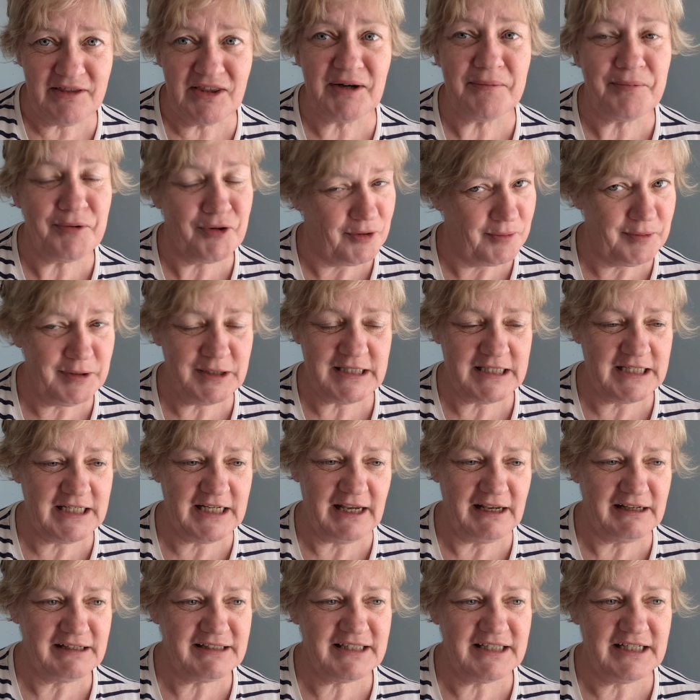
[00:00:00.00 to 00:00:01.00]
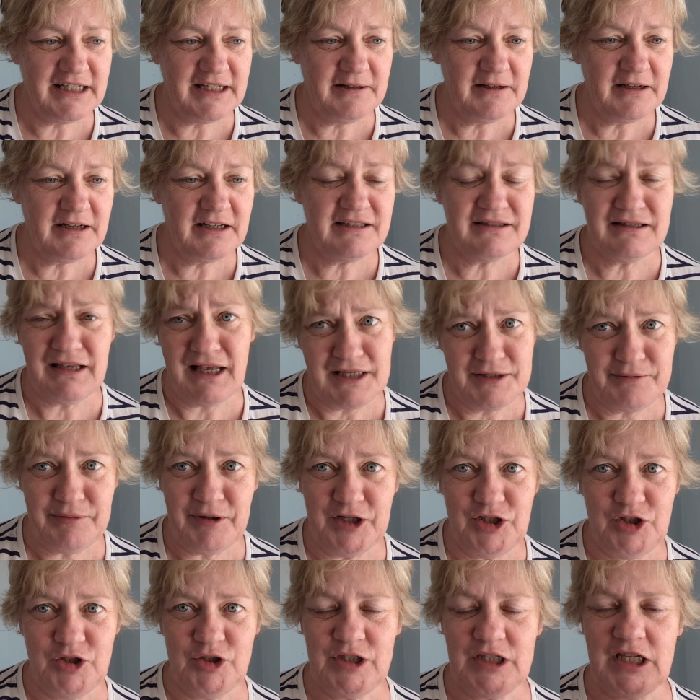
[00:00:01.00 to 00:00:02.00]
They're probably CXC, because that's what
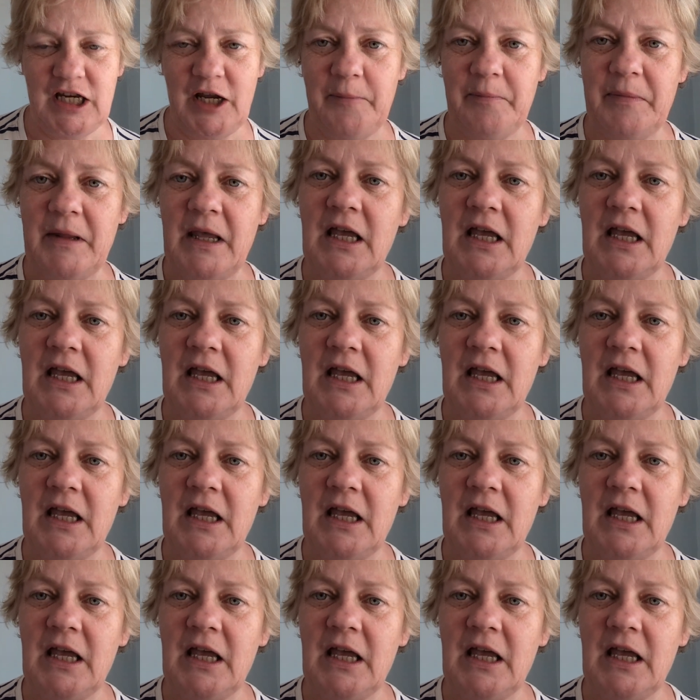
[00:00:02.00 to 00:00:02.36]
I use now.